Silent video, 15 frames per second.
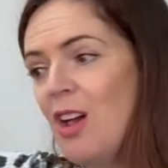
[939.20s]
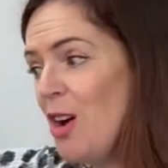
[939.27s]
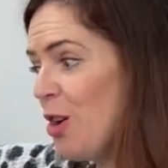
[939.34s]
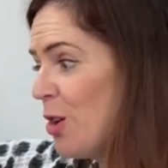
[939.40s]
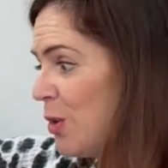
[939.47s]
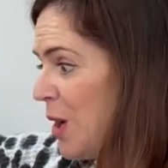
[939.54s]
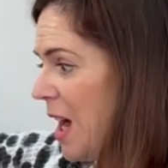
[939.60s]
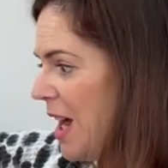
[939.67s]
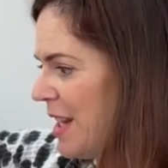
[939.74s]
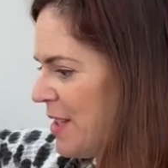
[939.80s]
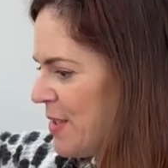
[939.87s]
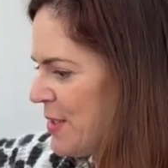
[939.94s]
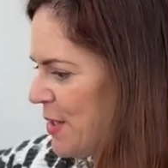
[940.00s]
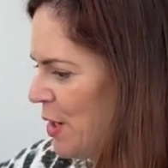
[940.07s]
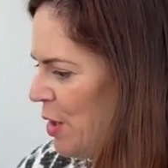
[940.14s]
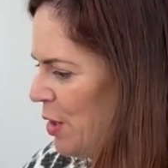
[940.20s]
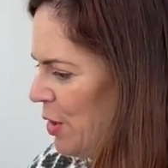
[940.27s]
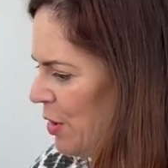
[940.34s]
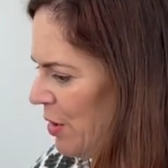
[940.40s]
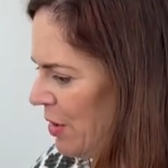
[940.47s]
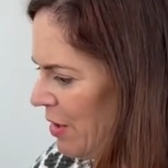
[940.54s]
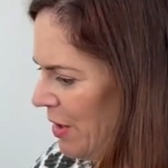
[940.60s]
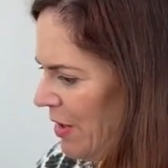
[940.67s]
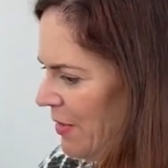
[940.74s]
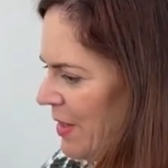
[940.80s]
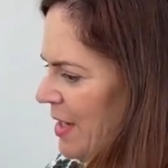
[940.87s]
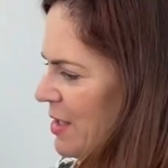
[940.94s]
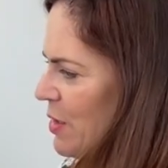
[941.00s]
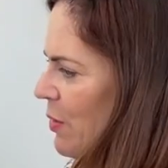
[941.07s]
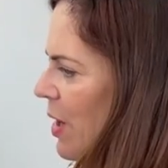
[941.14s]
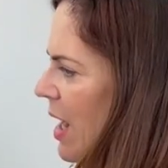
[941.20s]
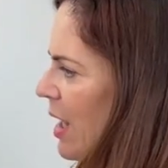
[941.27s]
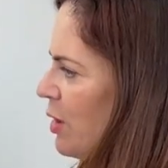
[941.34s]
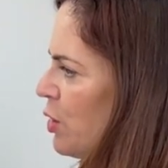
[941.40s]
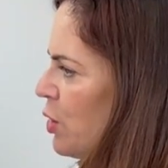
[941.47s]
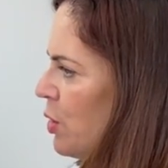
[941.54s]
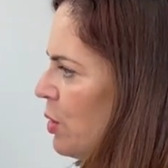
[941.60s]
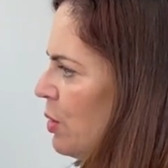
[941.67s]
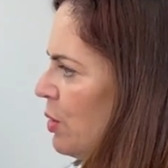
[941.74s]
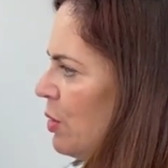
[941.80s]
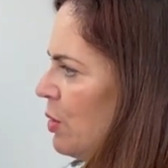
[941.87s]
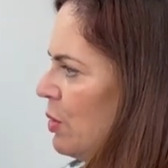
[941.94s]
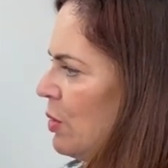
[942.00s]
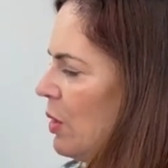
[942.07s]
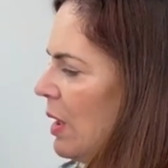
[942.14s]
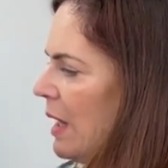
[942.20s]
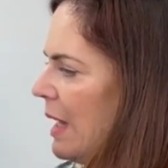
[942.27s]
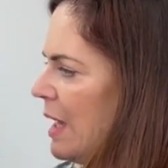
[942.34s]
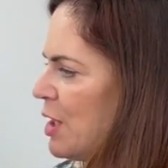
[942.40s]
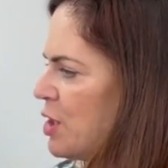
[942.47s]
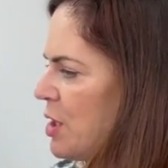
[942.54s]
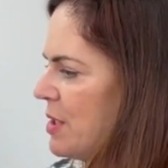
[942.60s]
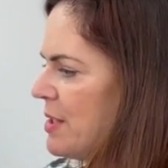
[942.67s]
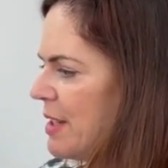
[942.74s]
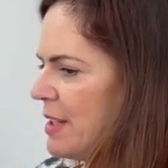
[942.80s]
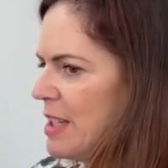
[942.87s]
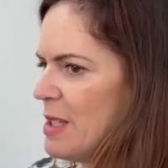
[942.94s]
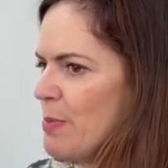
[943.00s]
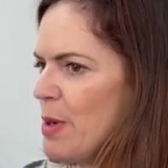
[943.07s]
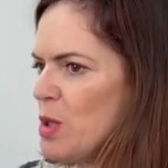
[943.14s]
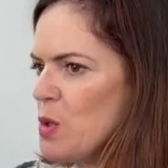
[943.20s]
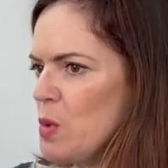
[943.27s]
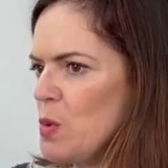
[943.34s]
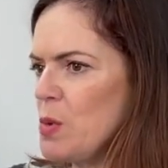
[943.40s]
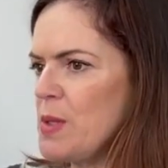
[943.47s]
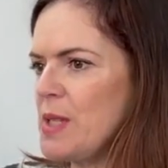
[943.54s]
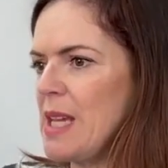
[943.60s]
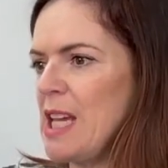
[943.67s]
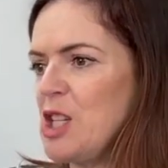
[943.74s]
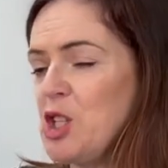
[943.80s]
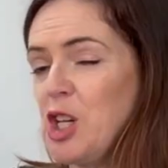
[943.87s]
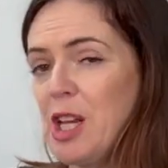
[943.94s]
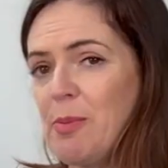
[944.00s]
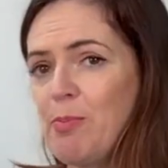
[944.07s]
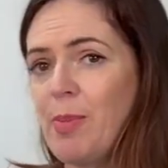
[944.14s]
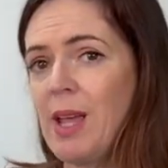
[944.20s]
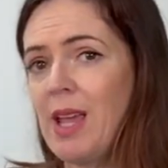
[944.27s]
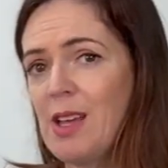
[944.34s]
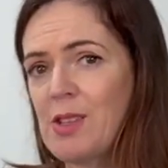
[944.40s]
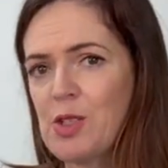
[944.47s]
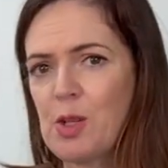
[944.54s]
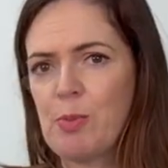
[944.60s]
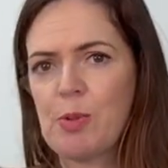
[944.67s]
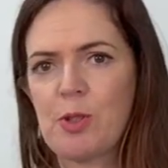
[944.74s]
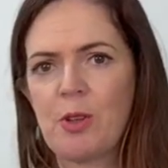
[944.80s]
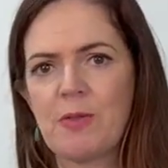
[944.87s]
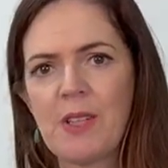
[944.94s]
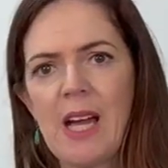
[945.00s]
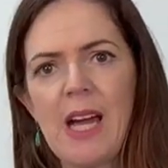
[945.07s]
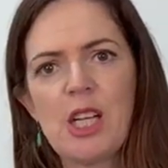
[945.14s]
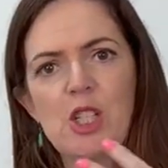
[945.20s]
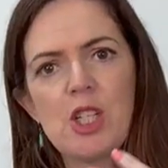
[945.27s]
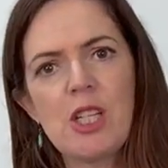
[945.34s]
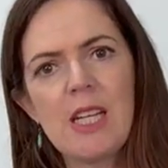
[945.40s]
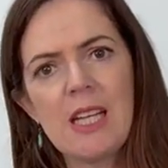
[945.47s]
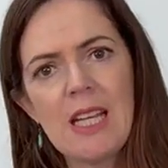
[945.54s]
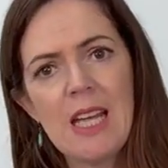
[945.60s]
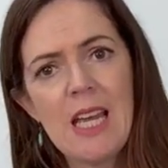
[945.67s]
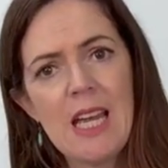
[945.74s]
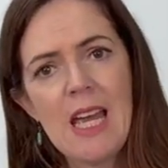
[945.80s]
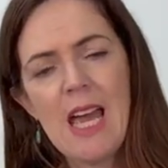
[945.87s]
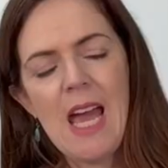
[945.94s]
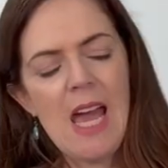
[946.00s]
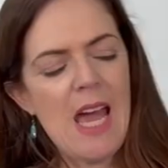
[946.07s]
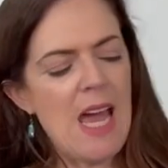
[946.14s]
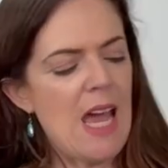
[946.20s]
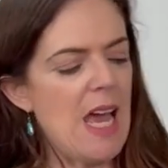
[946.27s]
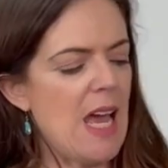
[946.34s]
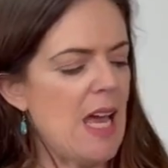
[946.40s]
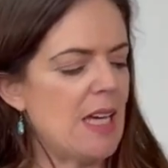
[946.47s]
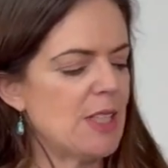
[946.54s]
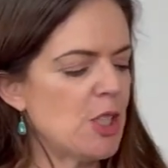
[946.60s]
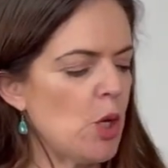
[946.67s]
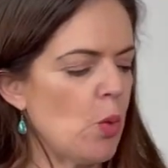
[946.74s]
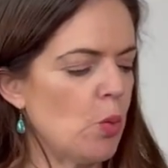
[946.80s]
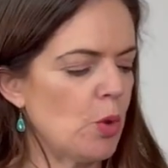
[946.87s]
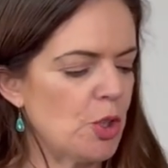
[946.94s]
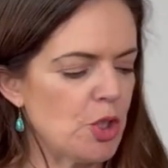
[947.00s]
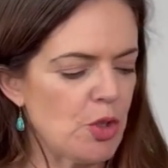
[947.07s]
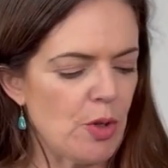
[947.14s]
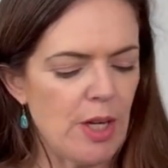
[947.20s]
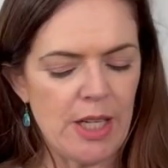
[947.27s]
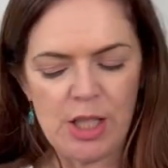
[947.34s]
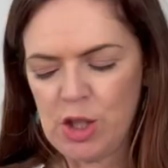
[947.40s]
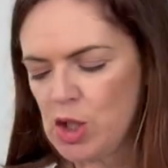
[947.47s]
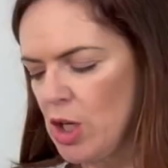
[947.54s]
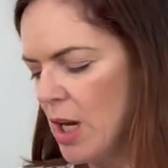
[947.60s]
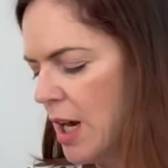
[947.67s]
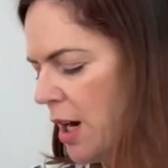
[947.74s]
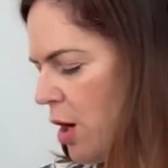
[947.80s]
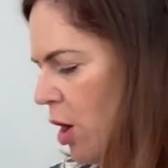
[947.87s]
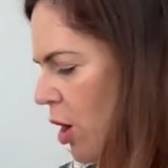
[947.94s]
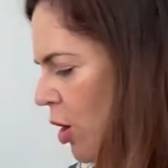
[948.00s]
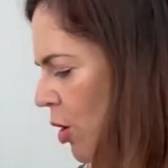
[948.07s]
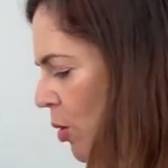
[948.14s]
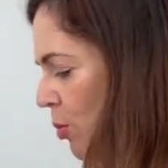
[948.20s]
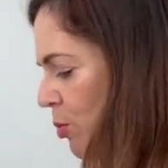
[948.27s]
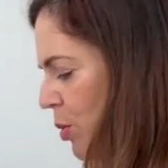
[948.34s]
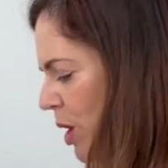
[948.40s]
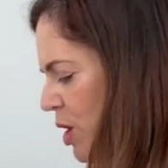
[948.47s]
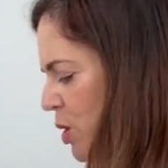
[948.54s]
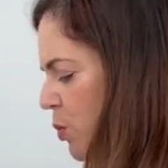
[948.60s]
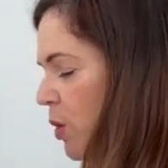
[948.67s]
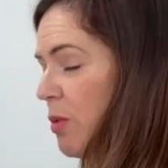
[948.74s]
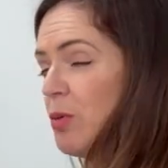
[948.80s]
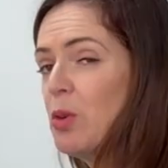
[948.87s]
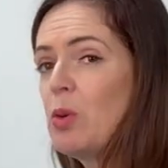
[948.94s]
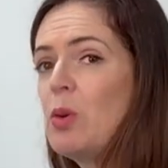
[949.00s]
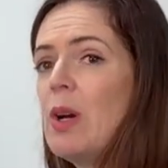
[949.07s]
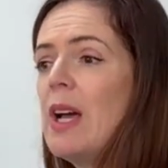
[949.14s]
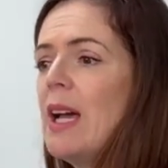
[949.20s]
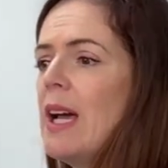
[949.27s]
All right, so these are our two Lush Sunday specials, Sketchy in Pink, Super Soft Harchy, and Wanderer in Charcoal Brushed Waffle.